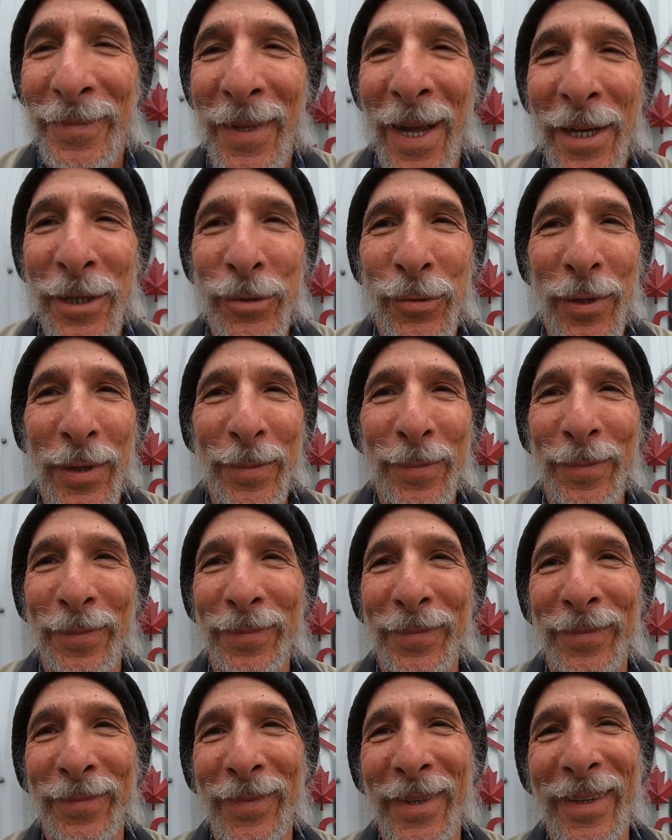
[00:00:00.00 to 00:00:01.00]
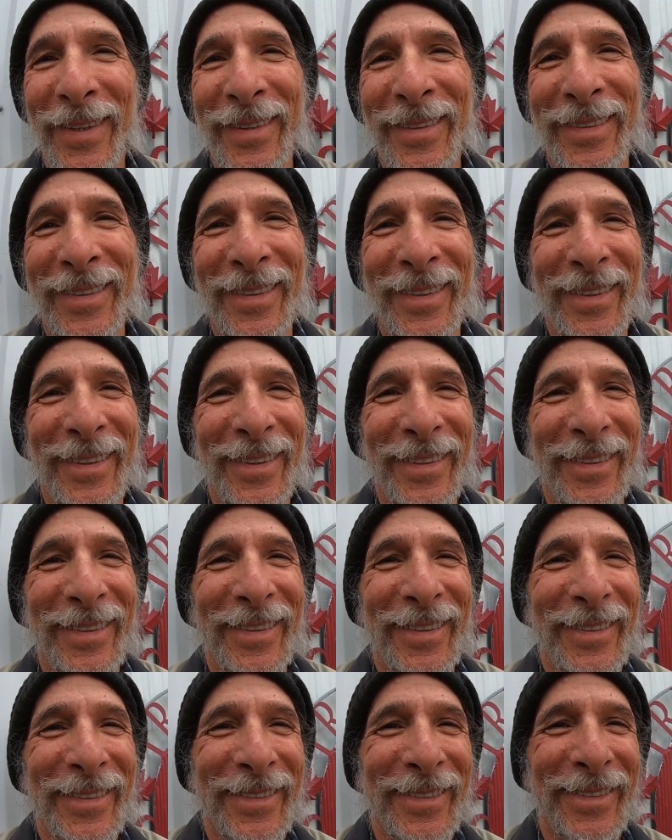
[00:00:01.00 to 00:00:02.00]
that dream. For us that
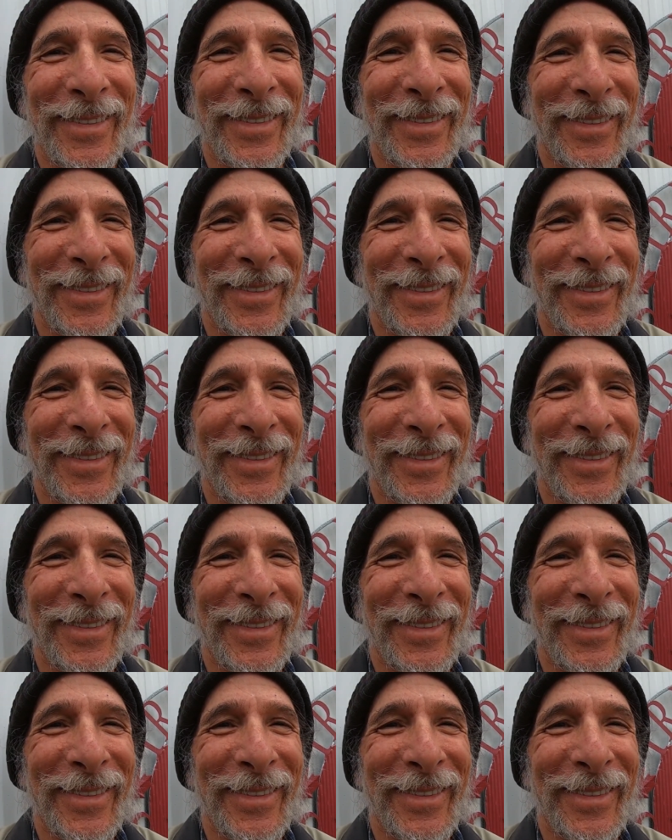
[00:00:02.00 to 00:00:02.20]
have a